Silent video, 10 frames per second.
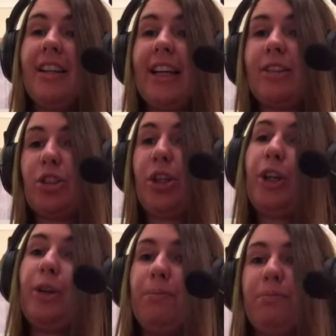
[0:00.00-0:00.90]
that
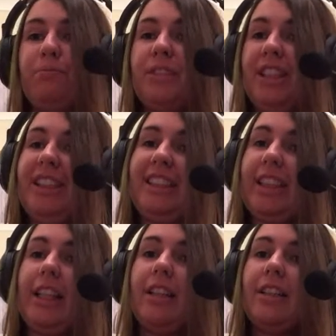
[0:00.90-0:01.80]
Turlo didn't
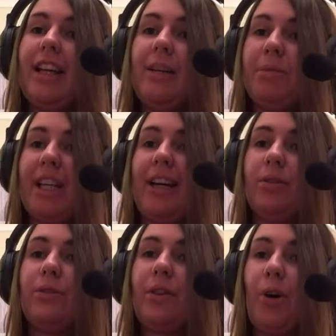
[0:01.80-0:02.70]
see in
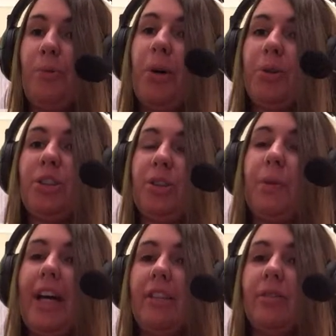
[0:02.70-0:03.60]
himself, almost as
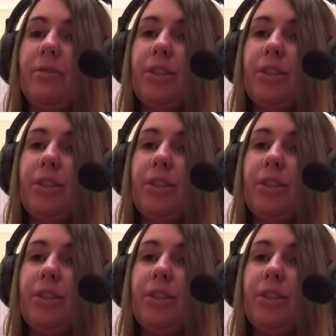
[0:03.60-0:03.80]
well,